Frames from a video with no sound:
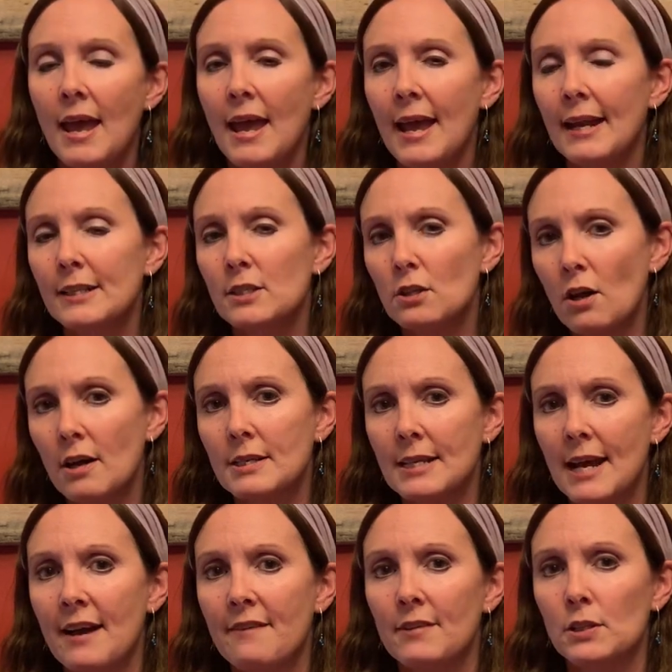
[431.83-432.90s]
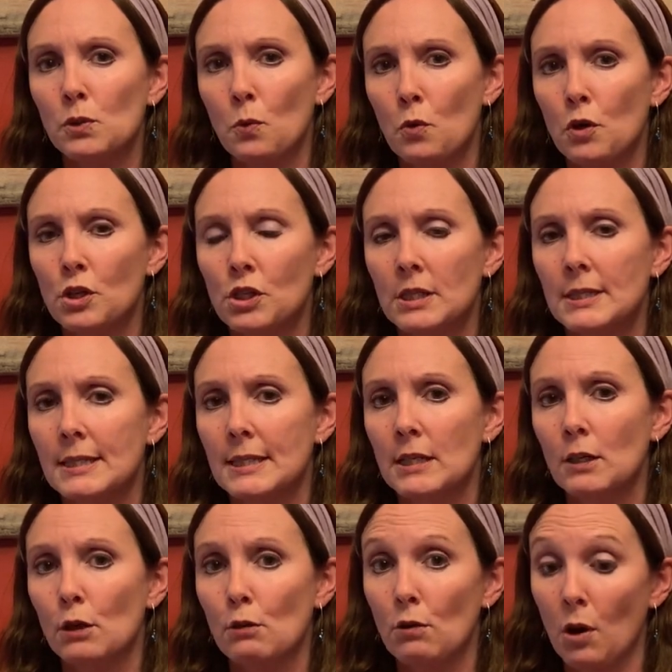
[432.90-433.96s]
and it's thought to have its origins
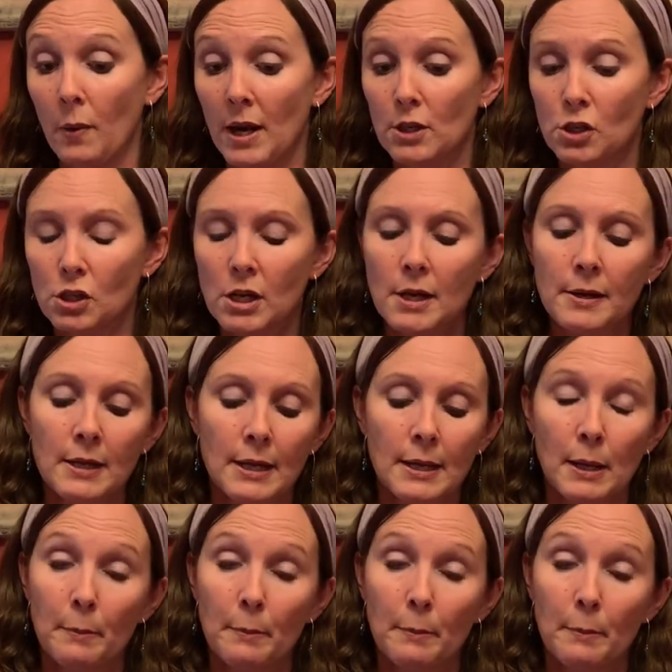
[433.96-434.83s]
in Croatia,